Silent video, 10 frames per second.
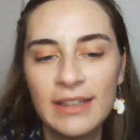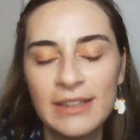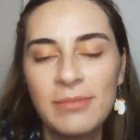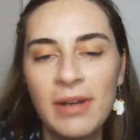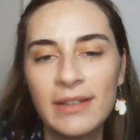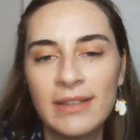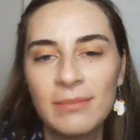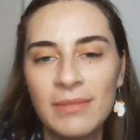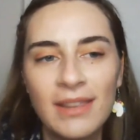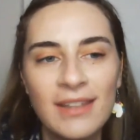It
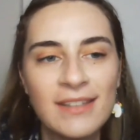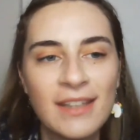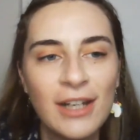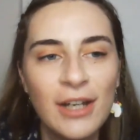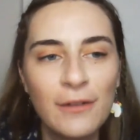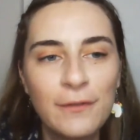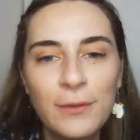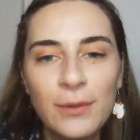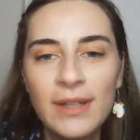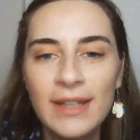reminded me this
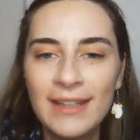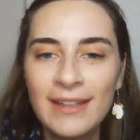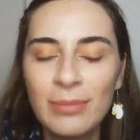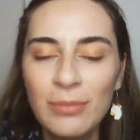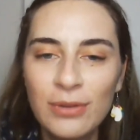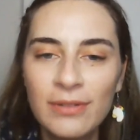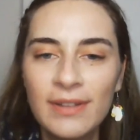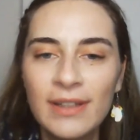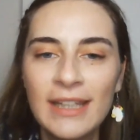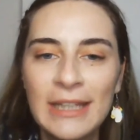Food Inc.
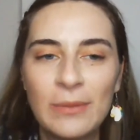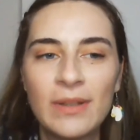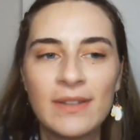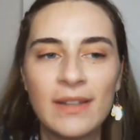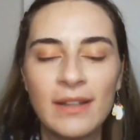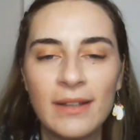movie. It was